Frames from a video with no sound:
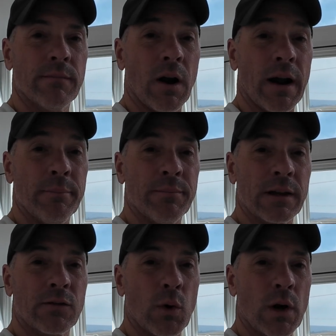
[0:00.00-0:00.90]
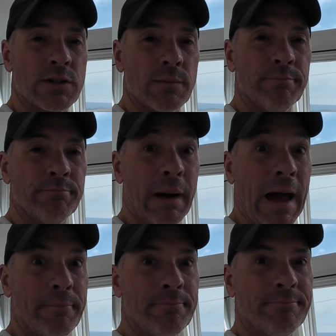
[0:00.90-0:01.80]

All right, thanks for watching. Bye.